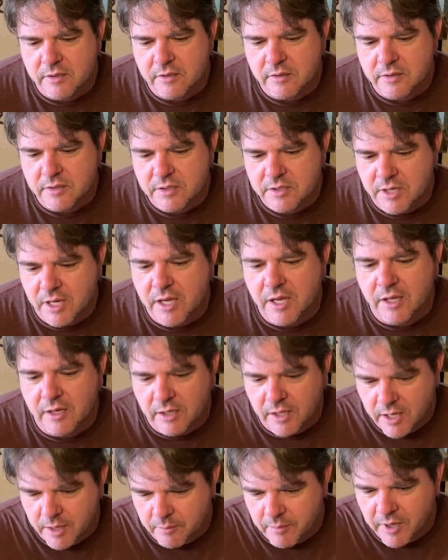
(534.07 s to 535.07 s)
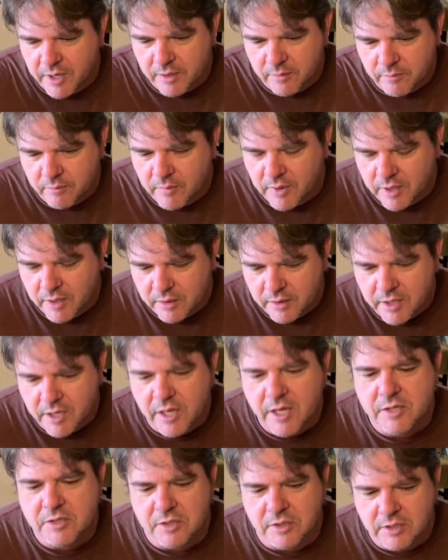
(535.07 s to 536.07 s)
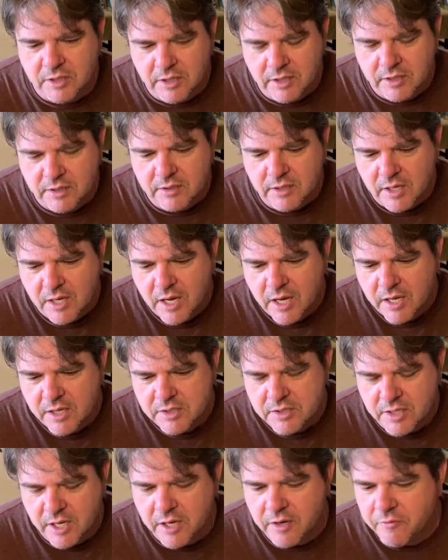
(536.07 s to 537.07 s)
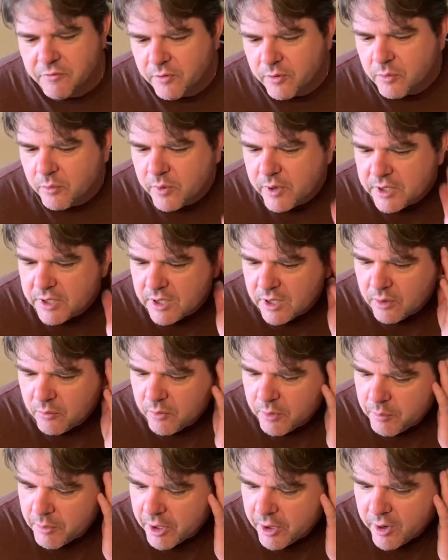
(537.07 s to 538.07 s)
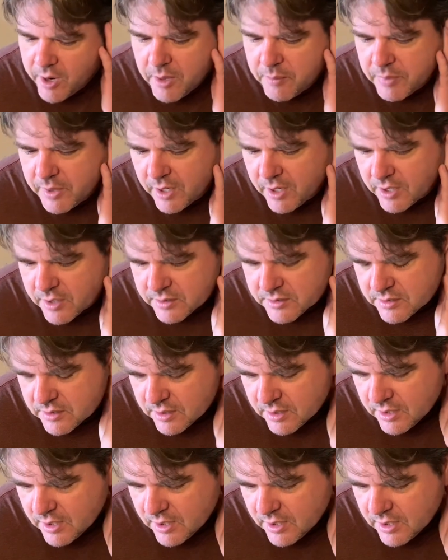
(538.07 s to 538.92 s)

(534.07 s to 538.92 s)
staying like my cousin did, staying for the weekend with my grandparents.